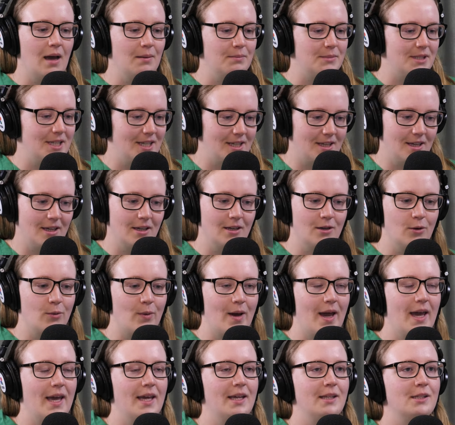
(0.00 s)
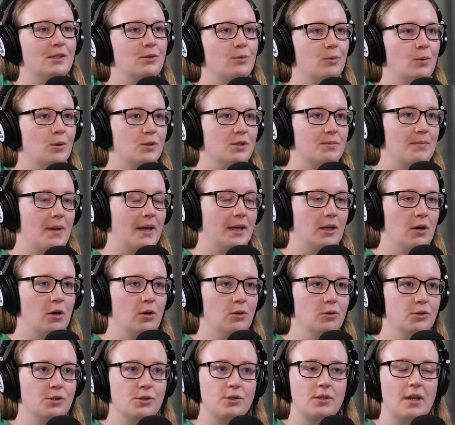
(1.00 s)
I'm ticking away towards my
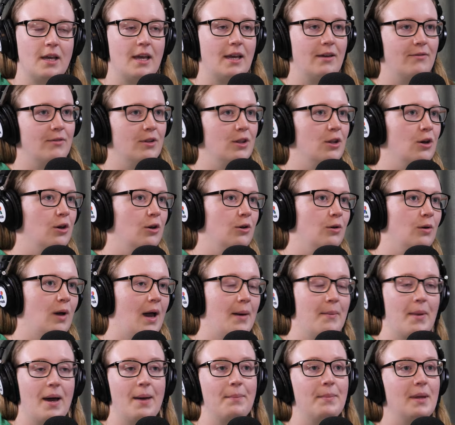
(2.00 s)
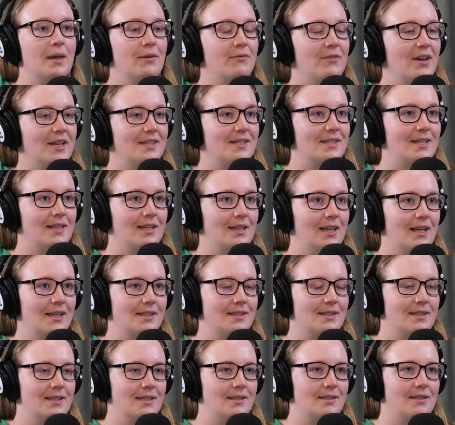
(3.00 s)
goals, even though I might be investing
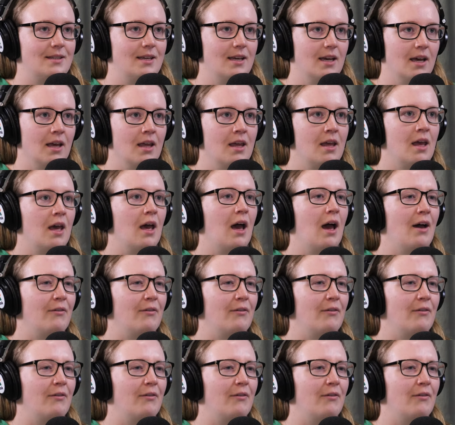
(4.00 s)
less this year.